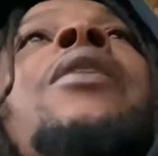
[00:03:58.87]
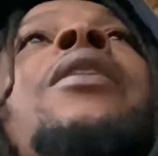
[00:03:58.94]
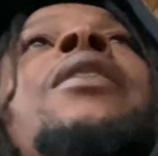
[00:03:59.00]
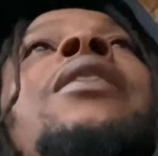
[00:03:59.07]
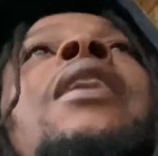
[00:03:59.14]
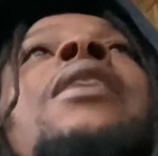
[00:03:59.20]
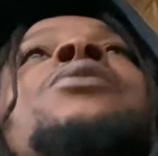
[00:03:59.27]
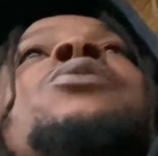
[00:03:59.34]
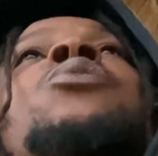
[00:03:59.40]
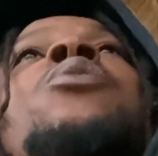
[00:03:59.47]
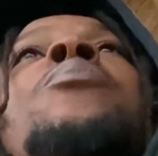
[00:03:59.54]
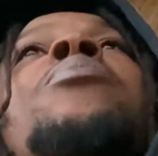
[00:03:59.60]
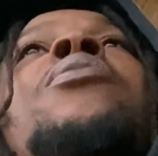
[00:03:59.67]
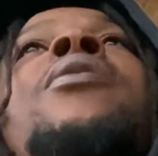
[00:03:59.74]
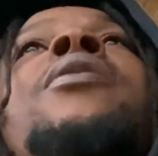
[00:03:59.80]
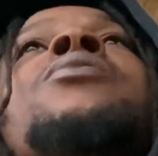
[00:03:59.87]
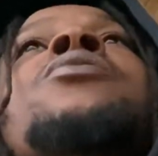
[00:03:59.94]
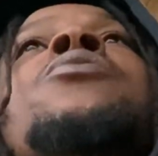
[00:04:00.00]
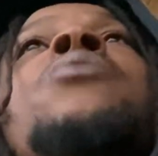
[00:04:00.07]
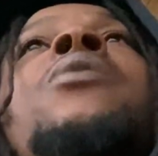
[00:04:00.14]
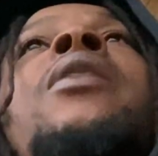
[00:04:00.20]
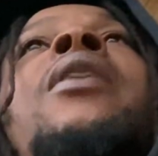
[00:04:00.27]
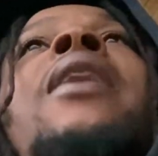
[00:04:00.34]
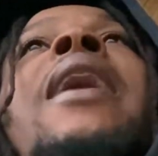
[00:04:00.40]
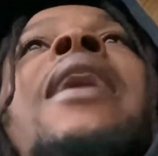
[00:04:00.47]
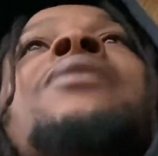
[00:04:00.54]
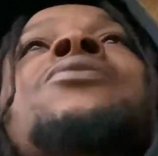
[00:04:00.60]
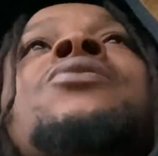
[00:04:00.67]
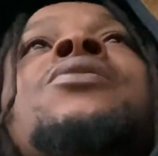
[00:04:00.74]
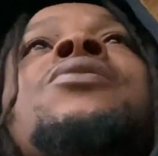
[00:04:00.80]
And it got to a point to where I
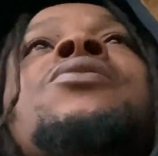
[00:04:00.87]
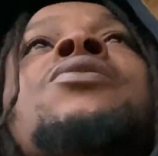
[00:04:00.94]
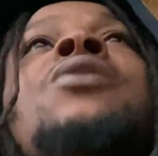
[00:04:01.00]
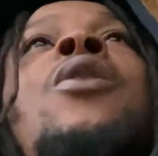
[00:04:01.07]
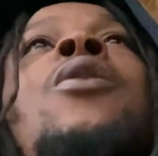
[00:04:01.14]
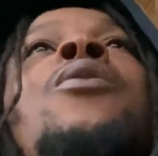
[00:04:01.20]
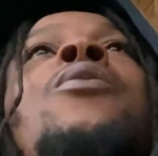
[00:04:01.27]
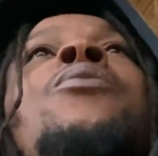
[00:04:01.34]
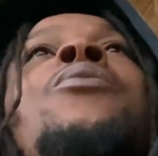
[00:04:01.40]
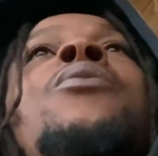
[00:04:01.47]
just saw